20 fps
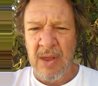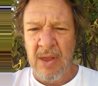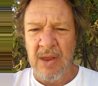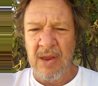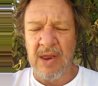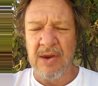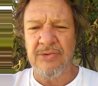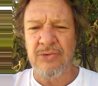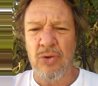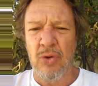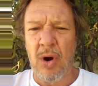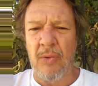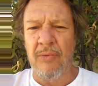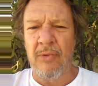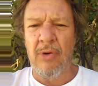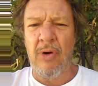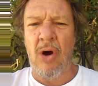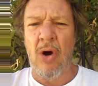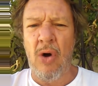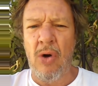because
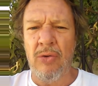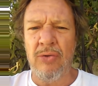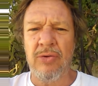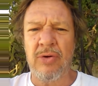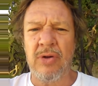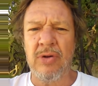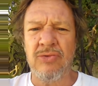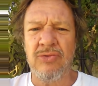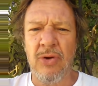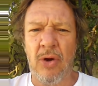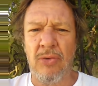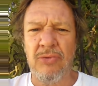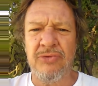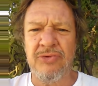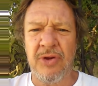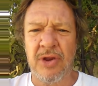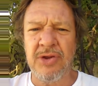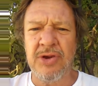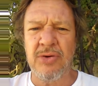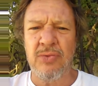whoever owned or controlled
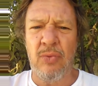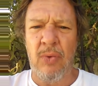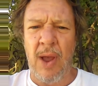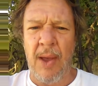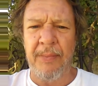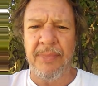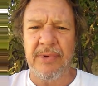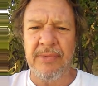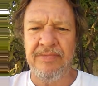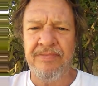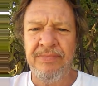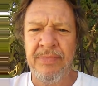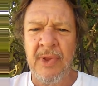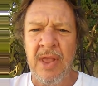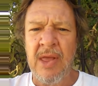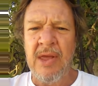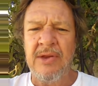such a weapon,